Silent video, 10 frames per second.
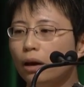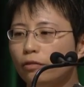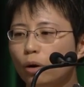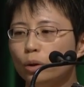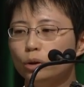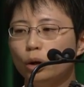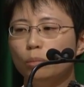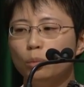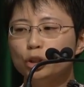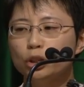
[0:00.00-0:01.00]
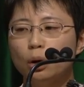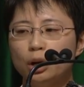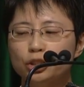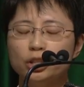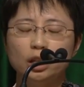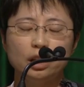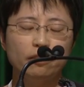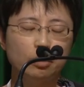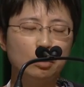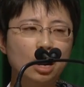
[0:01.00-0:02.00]
for the motion correction in
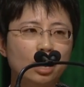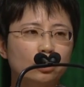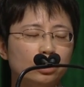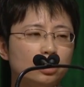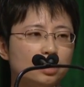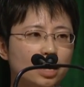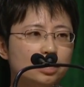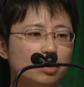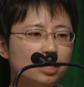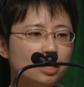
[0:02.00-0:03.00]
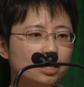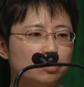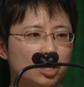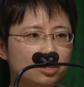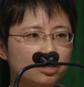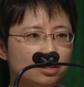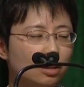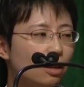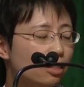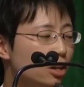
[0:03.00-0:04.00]
fMRI on a slice-by-slice basis.
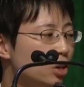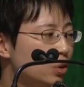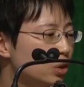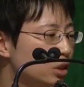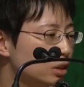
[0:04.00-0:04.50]
Thank you.